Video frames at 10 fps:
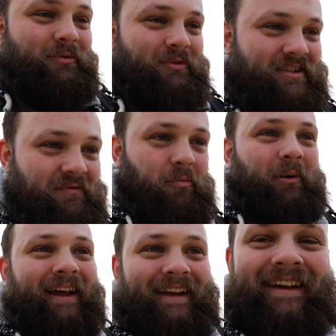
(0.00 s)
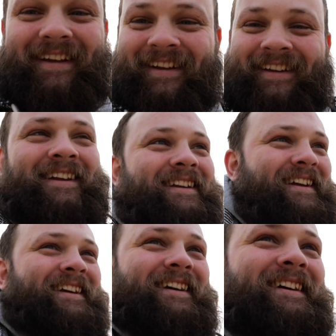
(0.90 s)
s'il vous plaît.
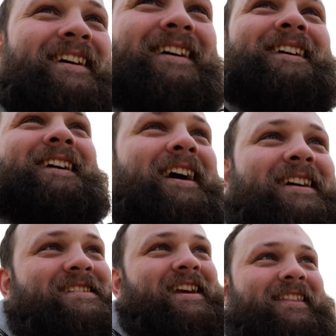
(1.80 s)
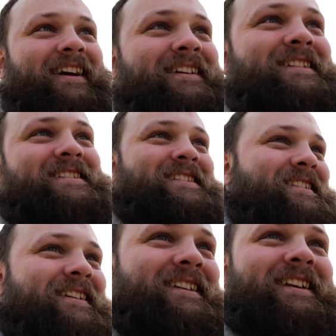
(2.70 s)
I can say thanks.
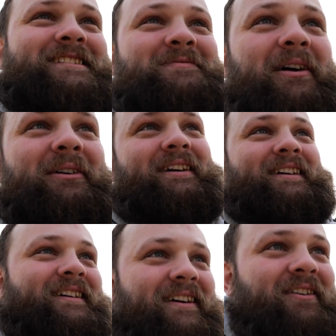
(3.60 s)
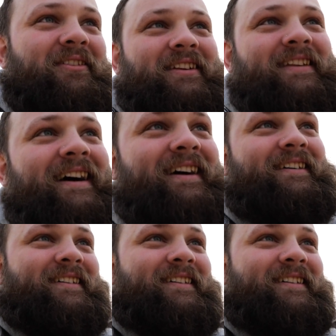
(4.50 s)
That's about it. Other than that,